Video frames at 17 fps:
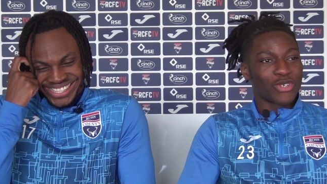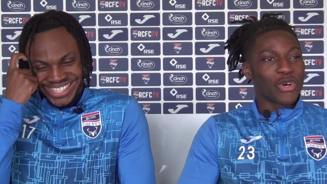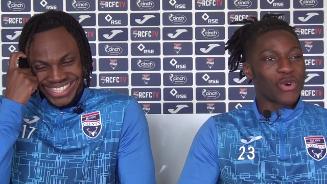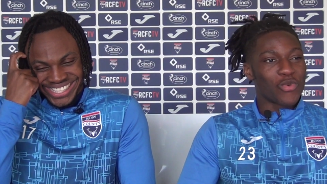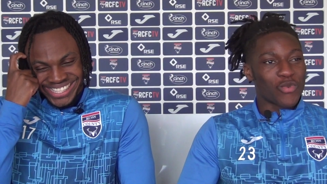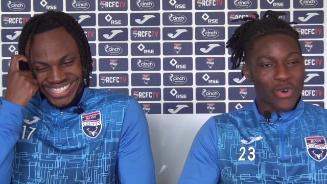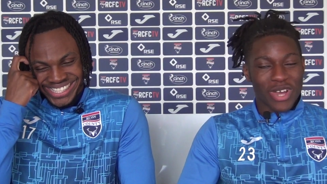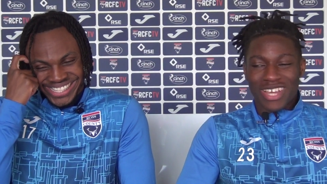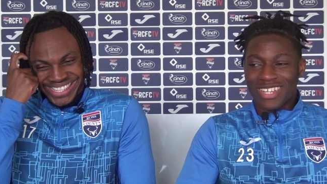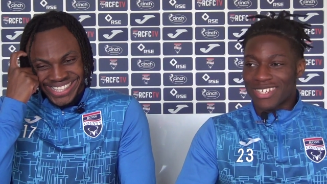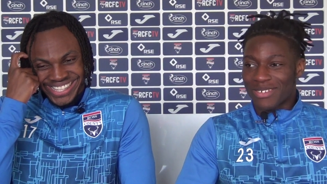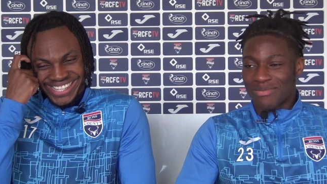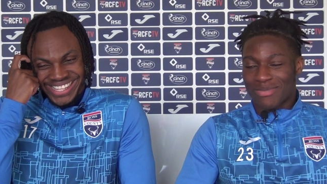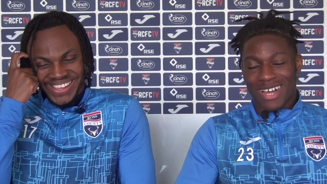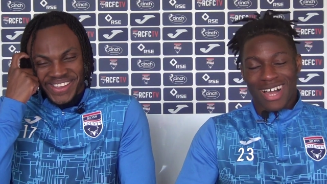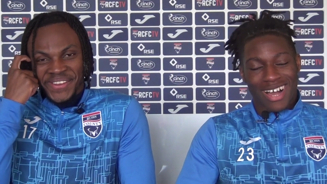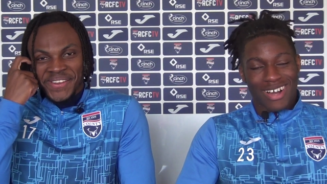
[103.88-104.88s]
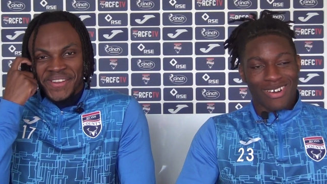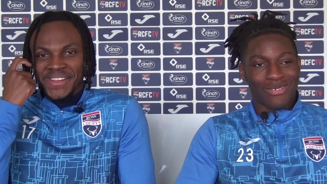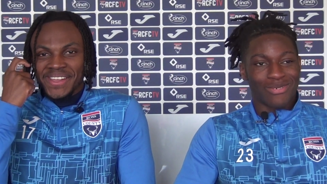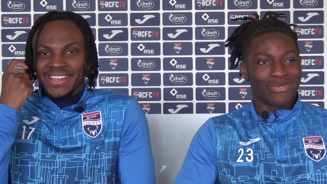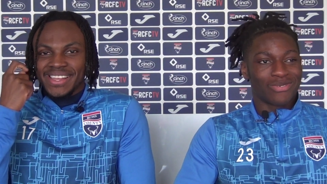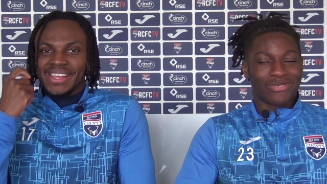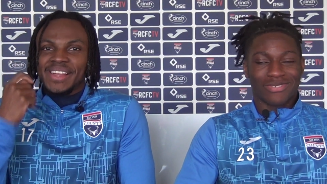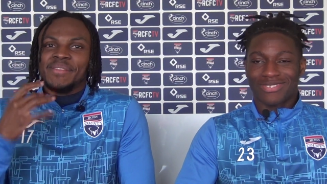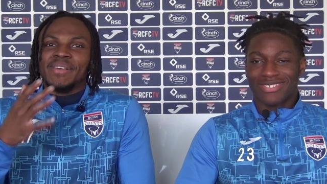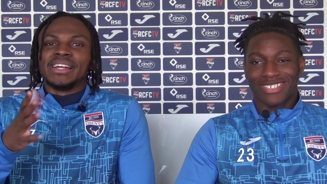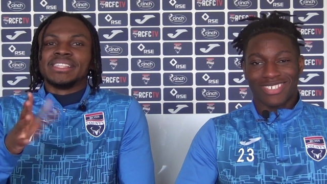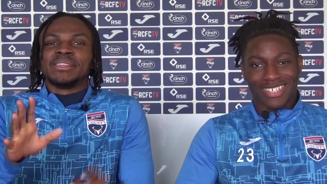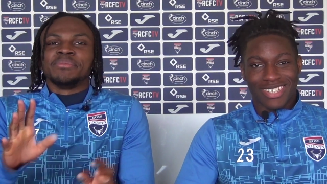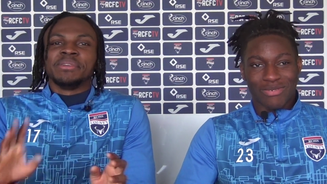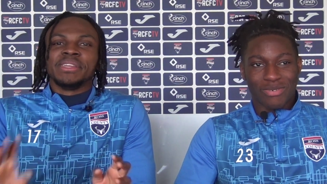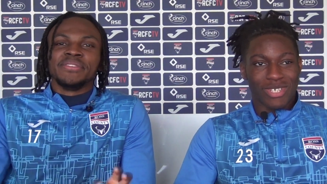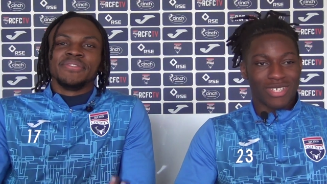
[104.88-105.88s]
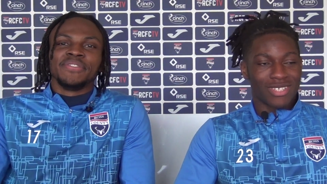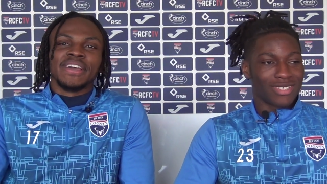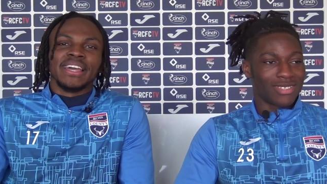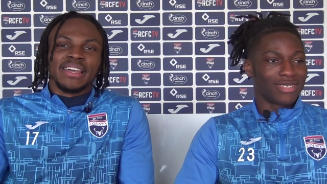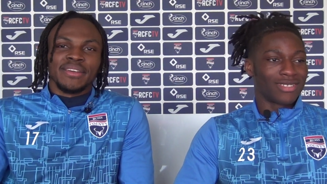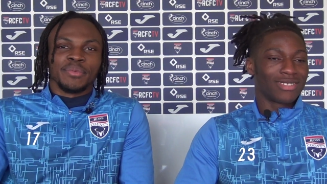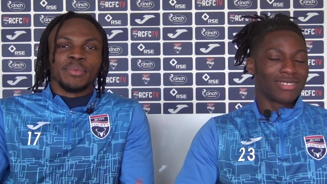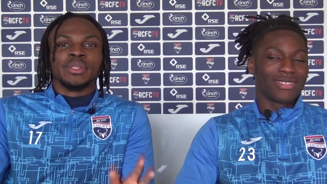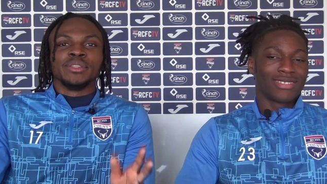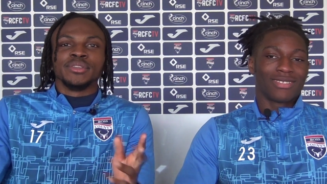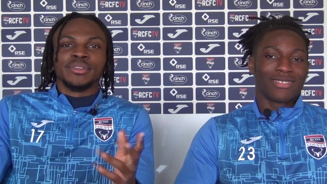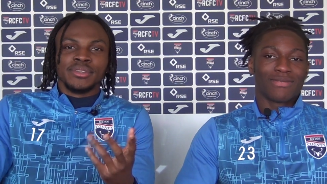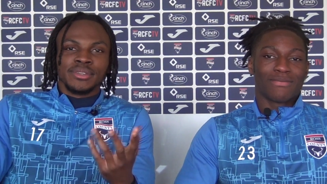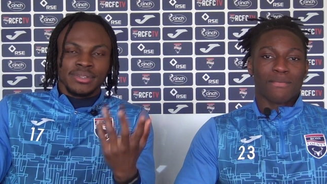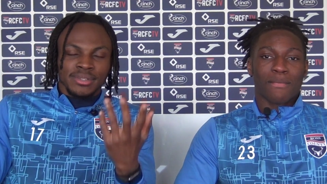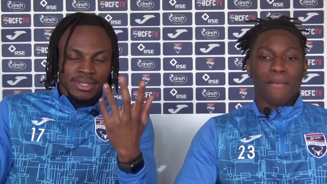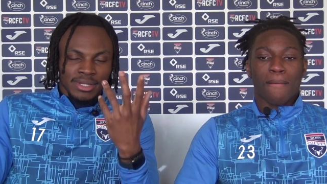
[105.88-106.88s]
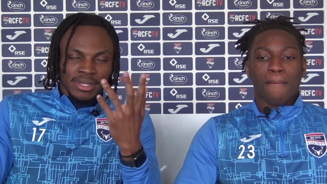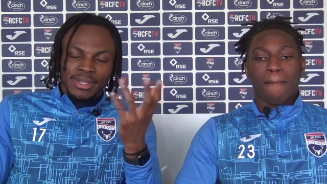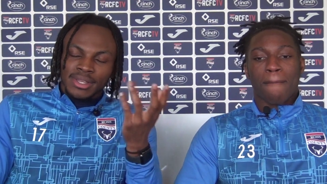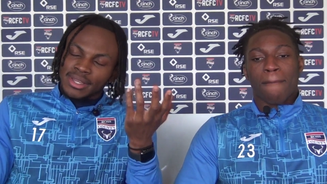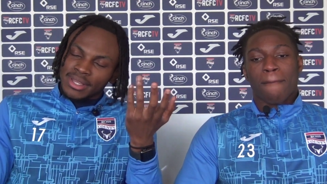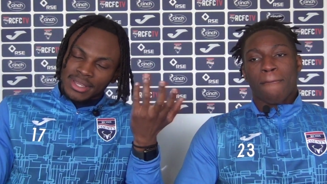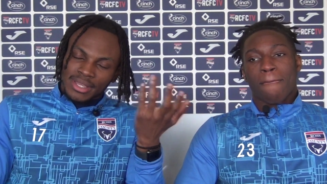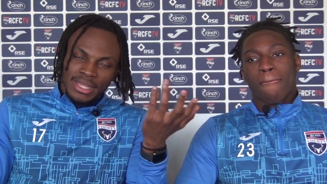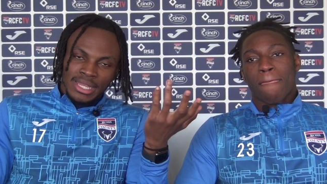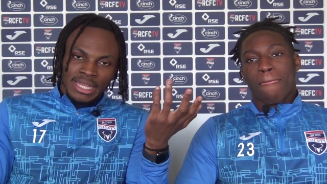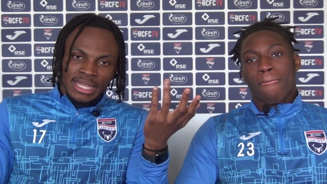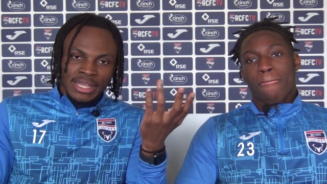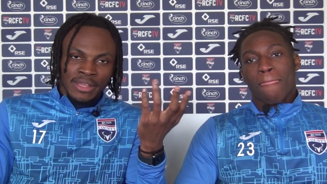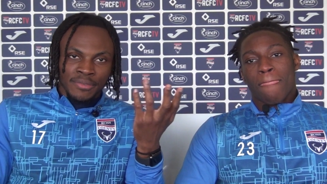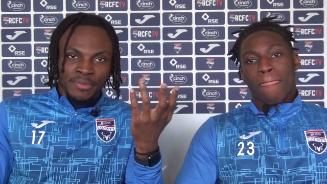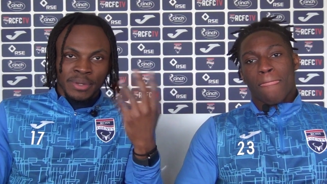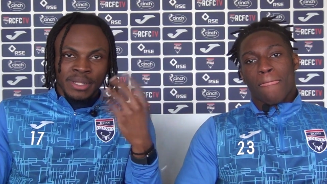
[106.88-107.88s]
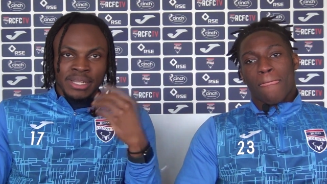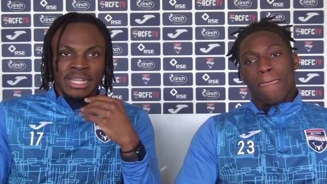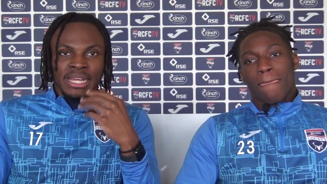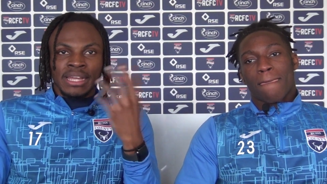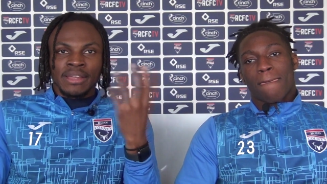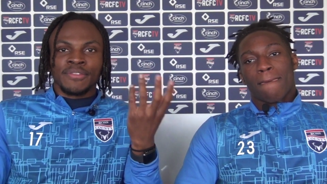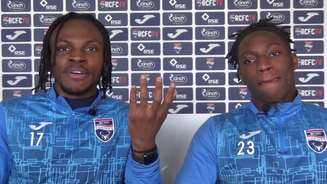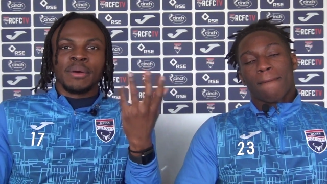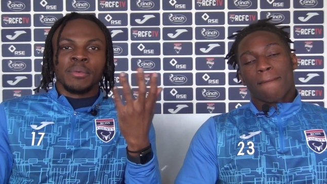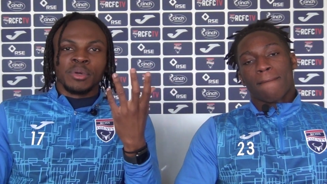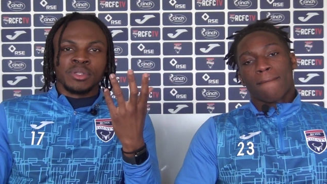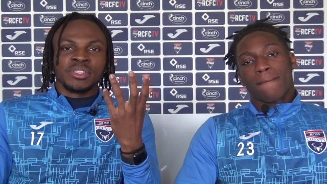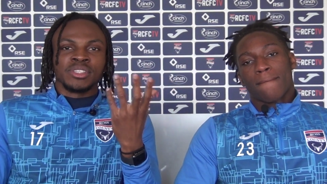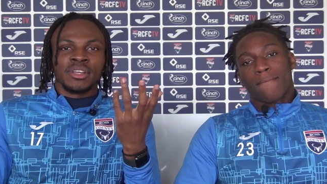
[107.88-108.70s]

Speaker 1: You don't wear them out. But to be I mean? fair, if we do if we like, if I was